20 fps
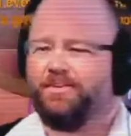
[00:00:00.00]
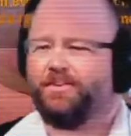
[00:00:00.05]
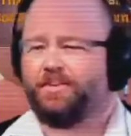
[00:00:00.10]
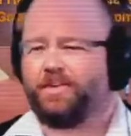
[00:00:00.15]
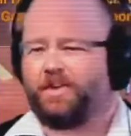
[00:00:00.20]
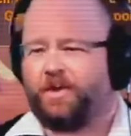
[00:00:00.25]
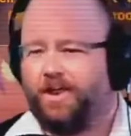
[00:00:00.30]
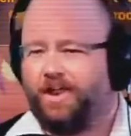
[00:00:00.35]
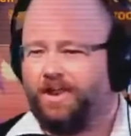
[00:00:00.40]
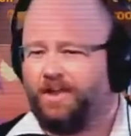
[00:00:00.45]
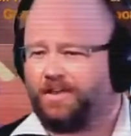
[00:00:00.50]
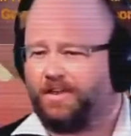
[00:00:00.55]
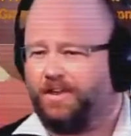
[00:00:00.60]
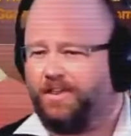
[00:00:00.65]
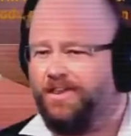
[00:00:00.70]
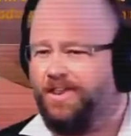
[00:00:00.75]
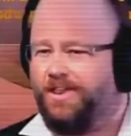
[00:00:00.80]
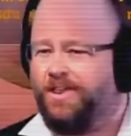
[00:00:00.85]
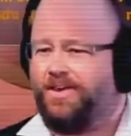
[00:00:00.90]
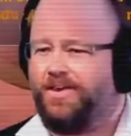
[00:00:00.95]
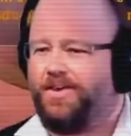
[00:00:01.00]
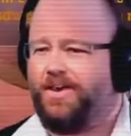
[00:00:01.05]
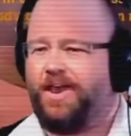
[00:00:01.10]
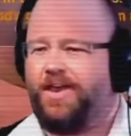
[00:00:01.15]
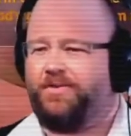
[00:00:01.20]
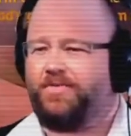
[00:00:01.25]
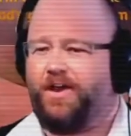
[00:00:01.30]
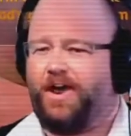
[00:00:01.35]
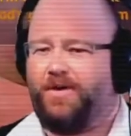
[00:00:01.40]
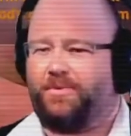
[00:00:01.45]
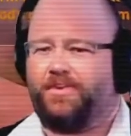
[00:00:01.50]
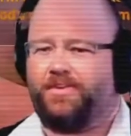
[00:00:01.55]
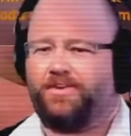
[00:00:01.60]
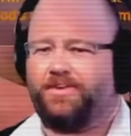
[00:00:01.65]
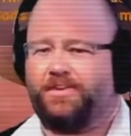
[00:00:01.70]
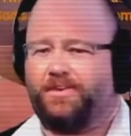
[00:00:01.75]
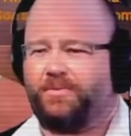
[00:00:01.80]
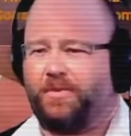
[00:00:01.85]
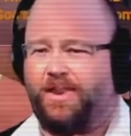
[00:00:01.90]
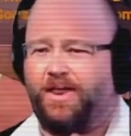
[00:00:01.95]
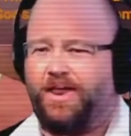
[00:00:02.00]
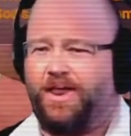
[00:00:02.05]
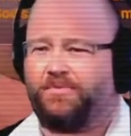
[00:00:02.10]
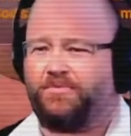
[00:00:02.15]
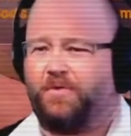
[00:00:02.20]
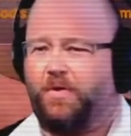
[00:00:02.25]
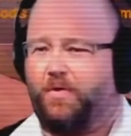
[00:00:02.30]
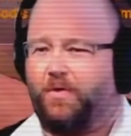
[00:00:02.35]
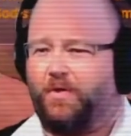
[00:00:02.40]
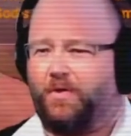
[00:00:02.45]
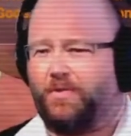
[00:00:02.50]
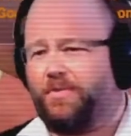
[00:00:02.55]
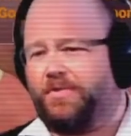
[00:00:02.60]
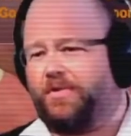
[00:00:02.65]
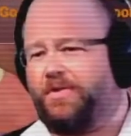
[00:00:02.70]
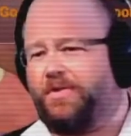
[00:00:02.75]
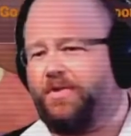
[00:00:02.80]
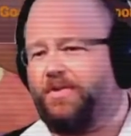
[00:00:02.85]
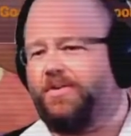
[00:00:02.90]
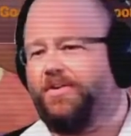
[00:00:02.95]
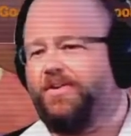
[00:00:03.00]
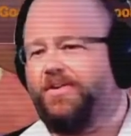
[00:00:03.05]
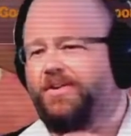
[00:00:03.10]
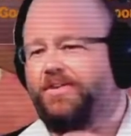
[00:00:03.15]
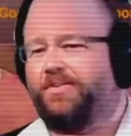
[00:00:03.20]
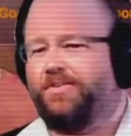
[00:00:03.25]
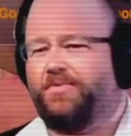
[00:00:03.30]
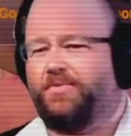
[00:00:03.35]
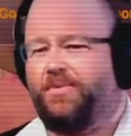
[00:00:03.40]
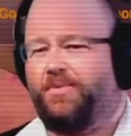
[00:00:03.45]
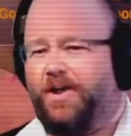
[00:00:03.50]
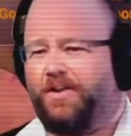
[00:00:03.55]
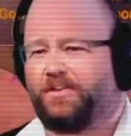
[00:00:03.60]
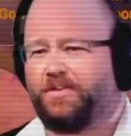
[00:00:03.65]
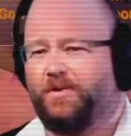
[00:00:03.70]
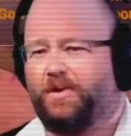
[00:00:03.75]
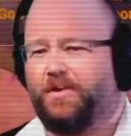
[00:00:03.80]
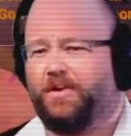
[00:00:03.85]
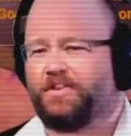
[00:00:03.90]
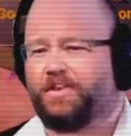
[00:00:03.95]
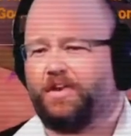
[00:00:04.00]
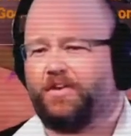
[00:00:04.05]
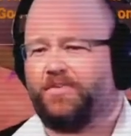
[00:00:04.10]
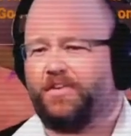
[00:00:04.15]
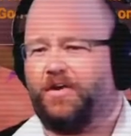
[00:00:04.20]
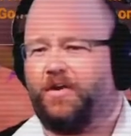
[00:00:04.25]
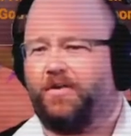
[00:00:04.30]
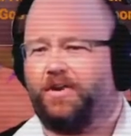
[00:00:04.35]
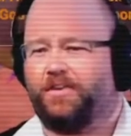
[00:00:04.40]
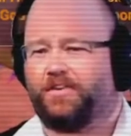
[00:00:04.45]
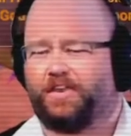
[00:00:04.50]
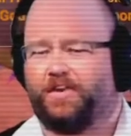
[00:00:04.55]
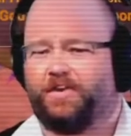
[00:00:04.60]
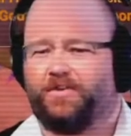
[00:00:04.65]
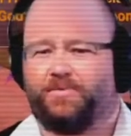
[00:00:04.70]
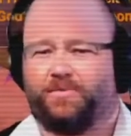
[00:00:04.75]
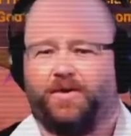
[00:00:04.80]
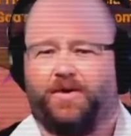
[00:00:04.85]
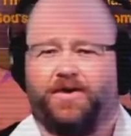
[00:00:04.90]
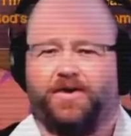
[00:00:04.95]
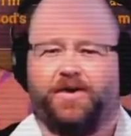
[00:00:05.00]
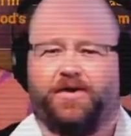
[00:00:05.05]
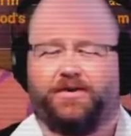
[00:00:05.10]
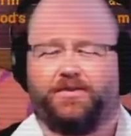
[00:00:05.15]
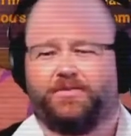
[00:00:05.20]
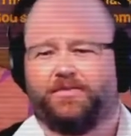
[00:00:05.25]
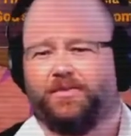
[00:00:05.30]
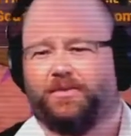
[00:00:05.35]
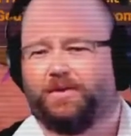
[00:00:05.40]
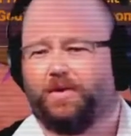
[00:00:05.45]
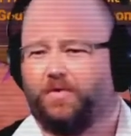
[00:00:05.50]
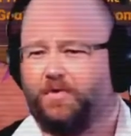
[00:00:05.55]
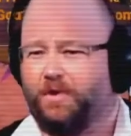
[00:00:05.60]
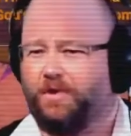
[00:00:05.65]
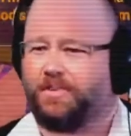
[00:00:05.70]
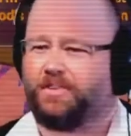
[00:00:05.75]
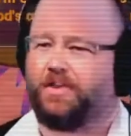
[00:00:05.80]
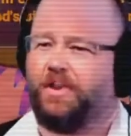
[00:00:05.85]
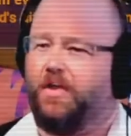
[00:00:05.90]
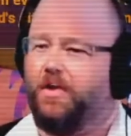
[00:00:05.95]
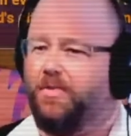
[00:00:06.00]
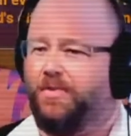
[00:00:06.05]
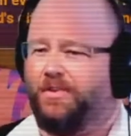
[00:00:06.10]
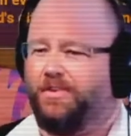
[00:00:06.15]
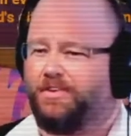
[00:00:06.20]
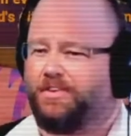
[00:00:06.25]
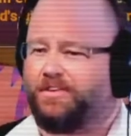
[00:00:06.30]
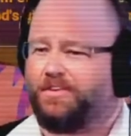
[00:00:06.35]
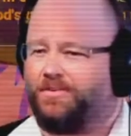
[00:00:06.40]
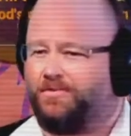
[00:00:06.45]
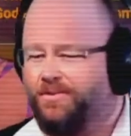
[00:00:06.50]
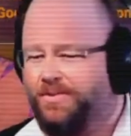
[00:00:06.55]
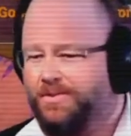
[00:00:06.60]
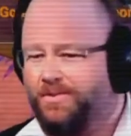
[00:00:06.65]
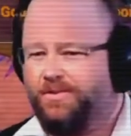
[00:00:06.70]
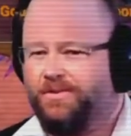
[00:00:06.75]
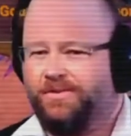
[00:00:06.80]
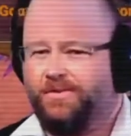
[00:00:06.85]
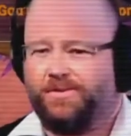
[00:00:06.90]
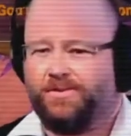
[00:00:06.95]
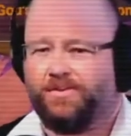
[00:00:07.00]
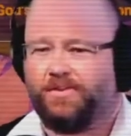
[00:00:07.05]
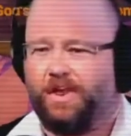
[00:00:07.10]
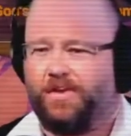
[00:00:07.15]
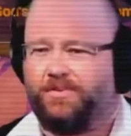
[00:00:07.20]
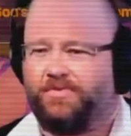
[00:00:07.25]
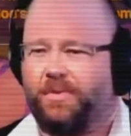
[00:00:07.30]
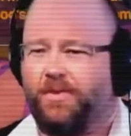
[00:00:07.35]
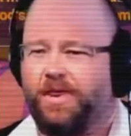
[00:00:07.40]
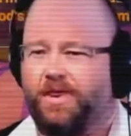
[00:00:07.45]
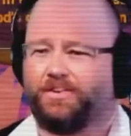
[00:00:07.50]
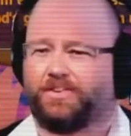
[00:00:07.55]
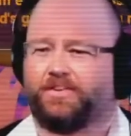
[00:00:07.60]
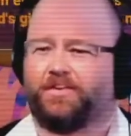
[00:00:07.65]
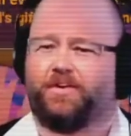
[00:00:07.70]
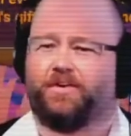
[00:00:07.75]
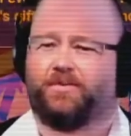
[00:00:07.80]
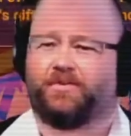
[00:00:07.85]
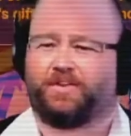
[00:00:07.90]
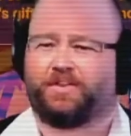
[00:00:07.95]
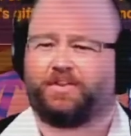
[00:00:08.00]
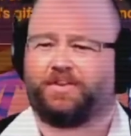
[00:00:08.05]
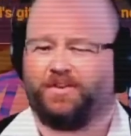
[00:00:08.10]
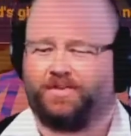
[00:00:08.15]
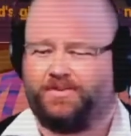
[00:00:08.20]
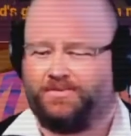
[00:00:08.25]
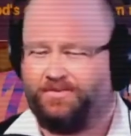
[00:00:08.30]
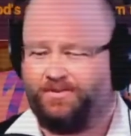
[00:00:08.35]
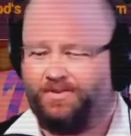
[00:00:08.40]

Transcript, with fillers: Strangely, uh, I have not been deplatformed by Twitch, even though it is owned by notorious globalist Jeff Bezos.